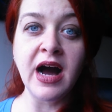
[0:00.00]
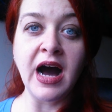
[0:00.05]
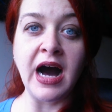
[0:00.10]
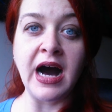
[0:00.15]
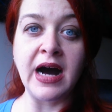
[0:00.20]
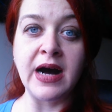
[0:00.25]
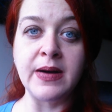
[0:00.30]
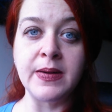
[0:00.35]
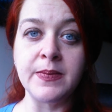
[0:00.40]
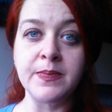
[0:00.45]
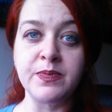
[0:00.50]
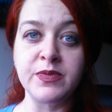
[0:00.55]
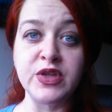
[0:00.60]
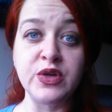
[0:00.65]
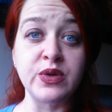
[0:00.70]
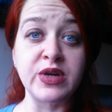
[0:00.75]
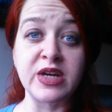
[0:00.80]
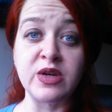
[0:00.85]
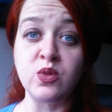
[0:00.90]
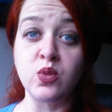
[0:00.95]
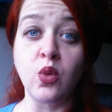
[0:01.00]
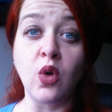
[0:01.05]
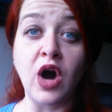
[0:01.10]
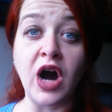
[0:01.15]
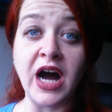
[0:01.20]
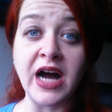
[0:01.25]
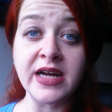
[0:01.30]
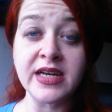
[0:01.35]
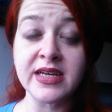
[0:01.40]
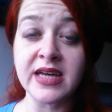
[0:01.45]
You can
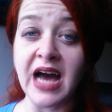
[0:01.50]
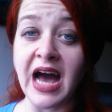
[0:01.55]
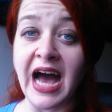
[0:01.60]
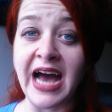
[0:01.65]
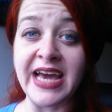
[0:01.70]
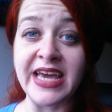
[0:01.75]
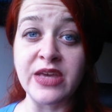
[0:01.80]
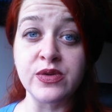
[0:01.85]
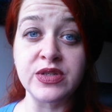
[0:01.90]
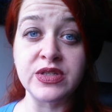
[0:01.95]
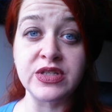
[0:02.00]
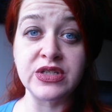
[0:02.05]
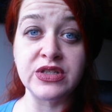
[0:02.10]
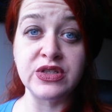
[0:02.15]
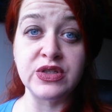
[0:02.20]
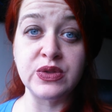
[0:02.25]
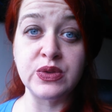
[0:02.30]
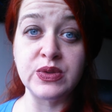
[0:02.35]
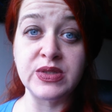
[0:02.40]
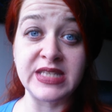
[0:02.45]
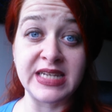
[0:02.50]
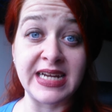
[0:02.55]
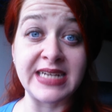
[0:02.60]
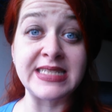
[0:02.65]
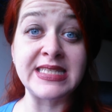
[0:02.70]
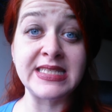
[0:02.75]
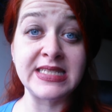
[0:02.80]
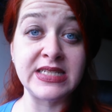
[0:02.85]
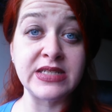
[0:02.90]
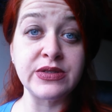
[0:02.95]
walk. I used to use, and I
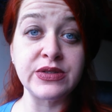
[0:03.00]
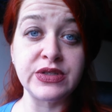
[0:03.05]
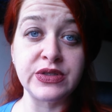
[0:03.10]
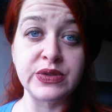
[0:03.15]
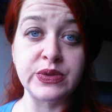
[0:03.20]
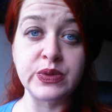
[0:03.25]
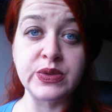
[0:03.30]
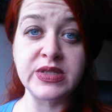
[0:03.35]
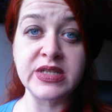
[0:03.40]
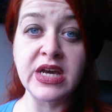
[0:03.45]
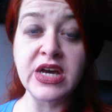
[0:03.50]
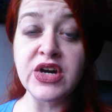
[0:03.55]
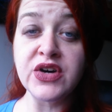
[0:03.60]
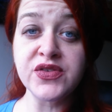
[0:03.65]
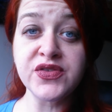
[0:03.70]
still use,